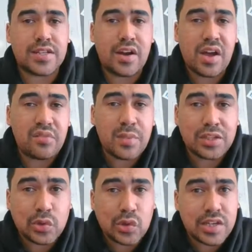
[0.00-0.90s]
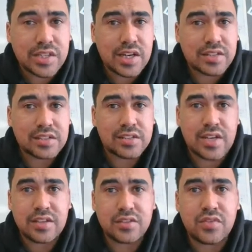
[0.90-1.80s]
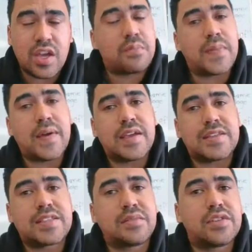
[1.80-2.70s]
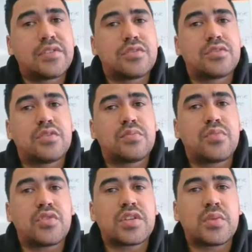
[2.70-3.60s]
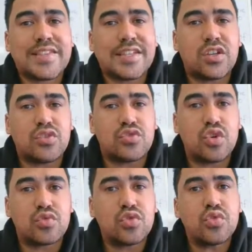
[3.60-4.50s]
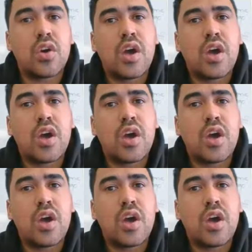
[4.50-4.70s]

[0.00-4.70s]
Now, I haven't made the learning tasks as of yet, but it's similar to the approach that we did in Term 2,